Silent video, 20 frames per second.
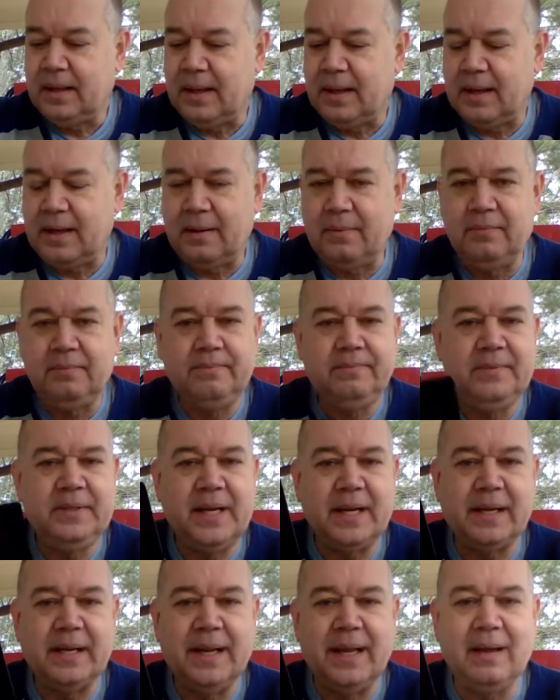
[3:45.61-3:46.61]
Um,
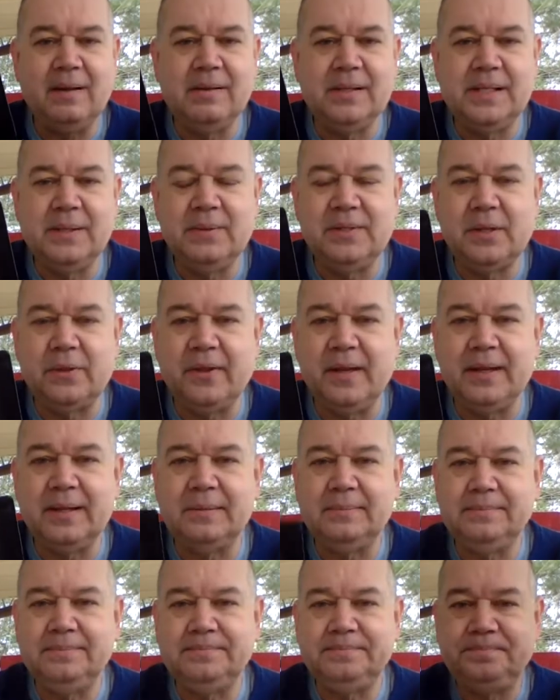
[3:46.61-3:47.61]
check it out and see what you think.